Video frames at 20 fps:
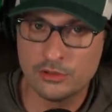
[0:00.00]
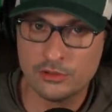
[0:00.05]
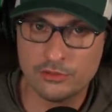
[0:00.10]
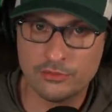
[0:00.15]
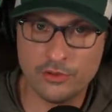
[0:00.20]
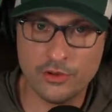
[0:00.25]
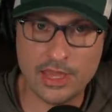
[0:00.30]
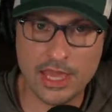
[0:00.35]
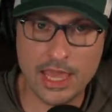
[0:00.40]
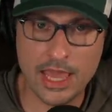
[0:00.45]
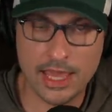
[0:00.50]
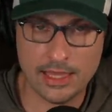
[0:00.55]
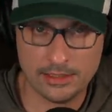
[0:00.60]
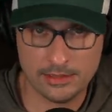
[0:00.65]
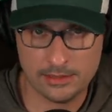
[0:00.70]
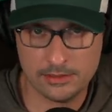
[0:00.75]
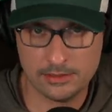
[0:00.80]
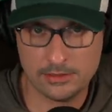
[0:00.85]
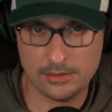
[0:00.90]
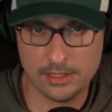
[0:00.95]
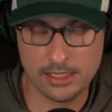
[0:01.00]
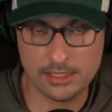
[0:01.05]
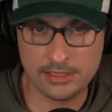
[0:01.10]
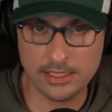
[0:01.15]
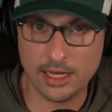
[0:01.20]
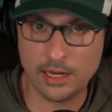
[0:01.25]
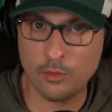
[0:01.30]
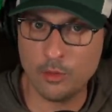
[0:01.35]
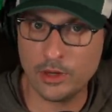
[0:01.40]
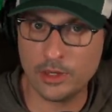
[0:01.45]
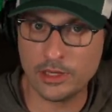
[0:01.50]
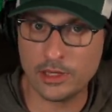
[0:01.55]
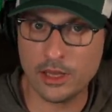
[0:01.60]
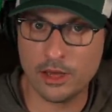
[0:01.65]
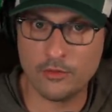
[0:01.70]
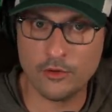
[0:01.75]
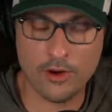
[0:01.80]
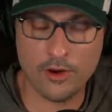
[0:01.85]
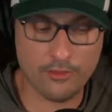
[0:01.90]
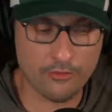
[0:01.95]
for the end. I said I wanted to
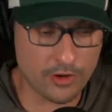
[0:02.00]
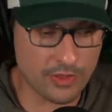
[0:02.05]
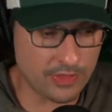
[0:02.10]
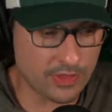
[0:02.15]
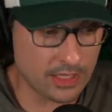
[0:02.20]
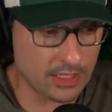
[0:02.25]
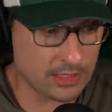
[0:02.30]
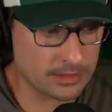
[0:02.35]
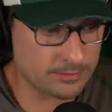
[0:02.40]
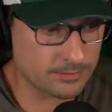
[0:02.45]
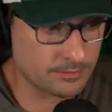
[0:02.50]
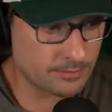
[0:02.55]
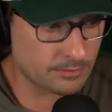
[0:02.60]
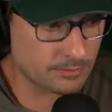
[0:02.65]
cover everything.